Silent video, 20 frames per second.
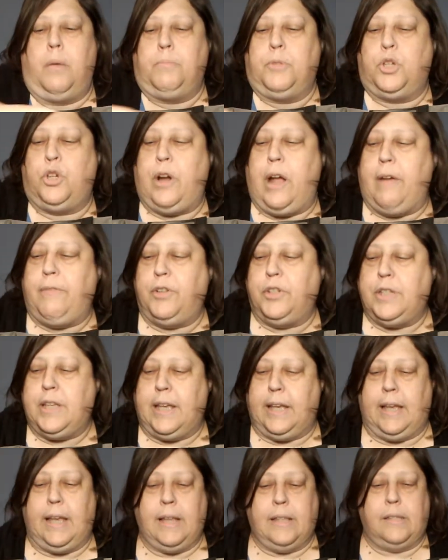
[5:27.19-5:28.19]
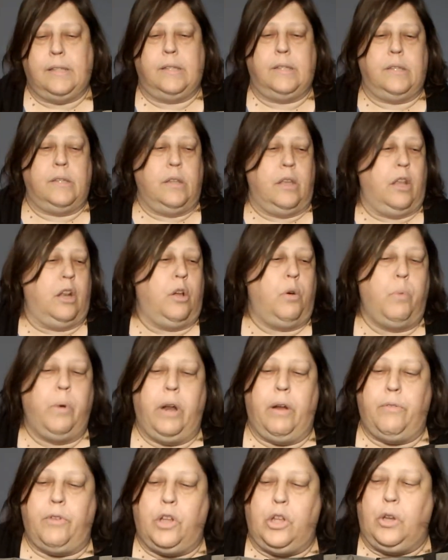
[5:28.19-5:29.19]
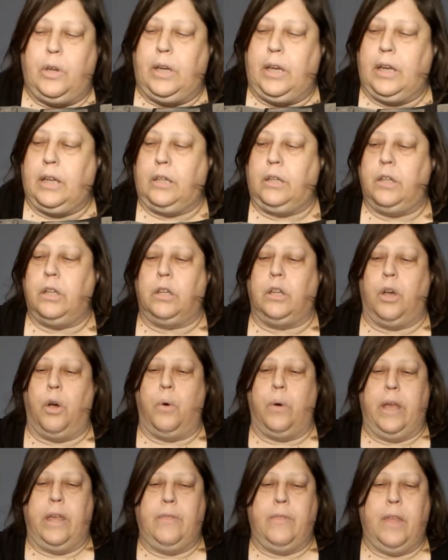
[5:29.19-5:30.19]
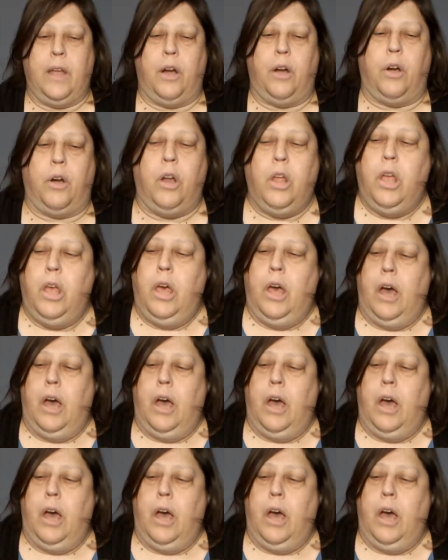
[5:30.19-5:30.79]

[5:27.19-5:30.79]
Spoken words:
travel tickets, you know, whatever you needed could go in there.